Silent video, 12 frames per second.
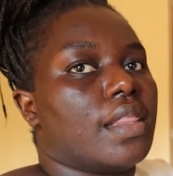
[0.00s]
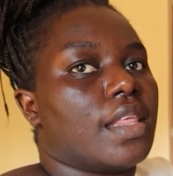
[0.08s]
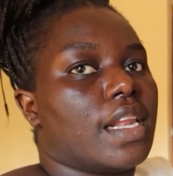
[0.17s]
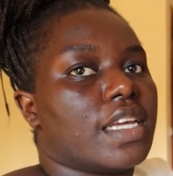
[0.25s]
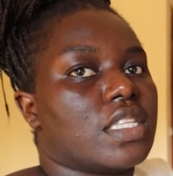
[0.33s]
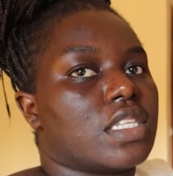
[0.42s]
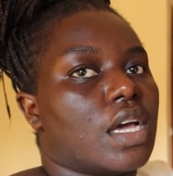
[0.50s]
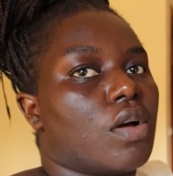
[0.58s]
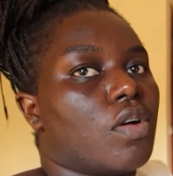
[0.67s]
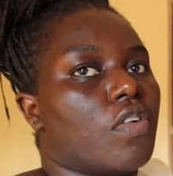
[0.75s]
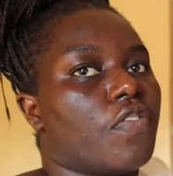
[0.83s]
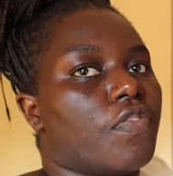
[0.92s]
the lights
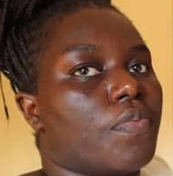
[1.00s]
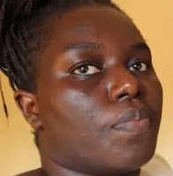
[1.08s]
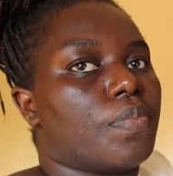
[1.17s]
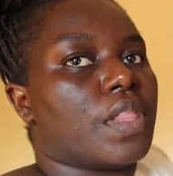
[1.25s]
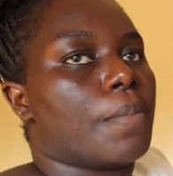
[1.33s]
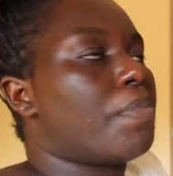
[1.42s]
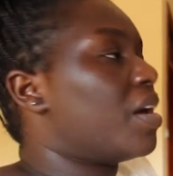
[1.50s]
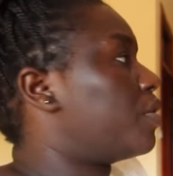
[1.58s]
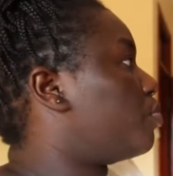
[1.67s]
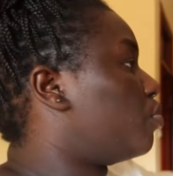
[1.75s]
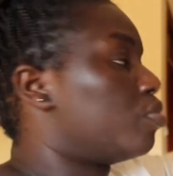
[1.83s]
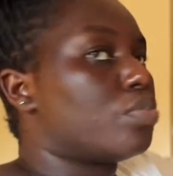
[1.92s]
are off the
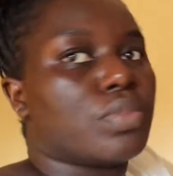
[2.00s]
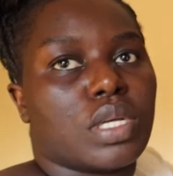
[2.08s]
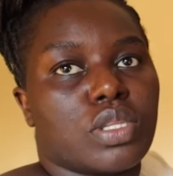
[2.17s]
bathroom